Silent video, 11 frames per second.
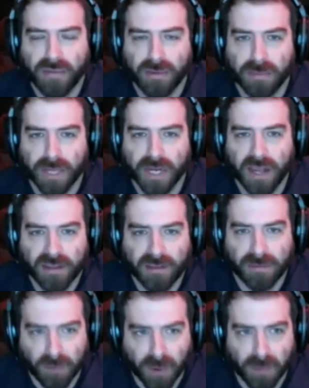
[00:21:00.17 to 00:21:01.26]
because
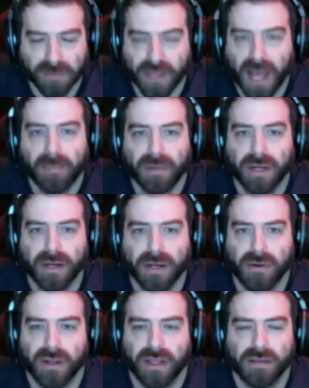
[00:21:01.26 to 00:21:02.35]
of what was happening,
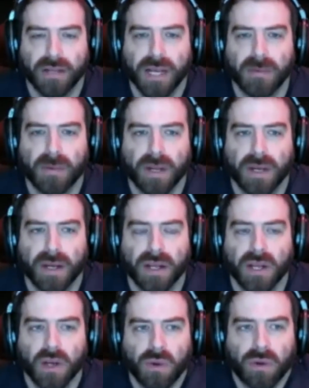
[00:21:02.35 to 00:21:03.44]
at the time. I mean,
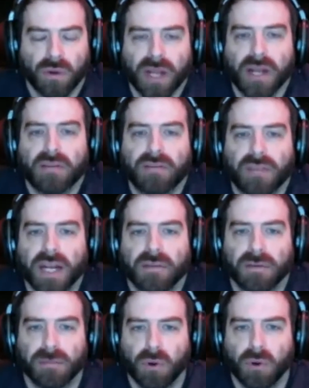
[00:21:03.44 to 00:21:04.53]
we were in a state of
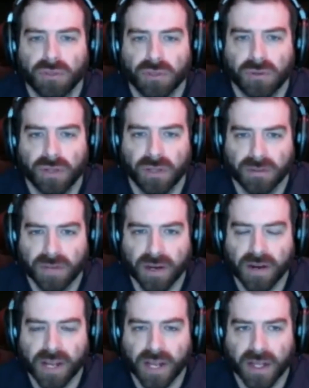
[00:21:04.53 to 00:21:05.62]
emotional
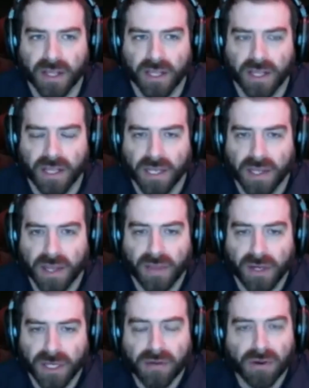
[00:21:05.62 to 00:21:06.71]
hysteria, and the
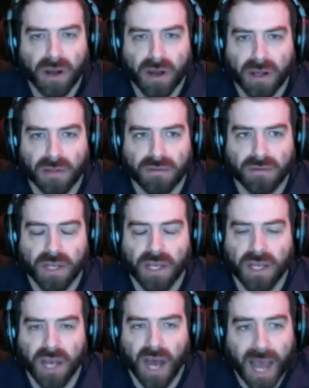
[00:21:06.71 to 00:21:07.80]
neocons,
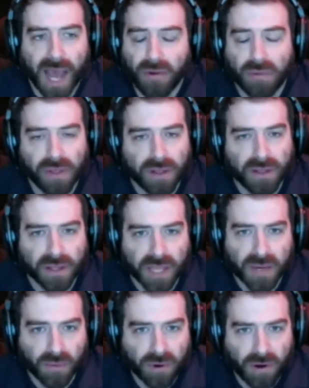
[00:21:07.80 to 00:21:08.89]
I don't think that they
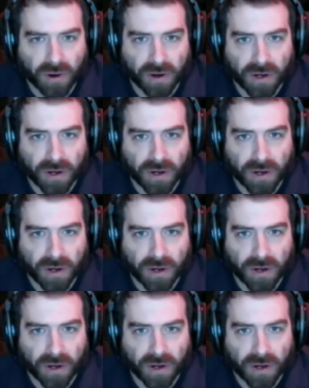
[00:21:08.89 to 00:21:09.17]
were.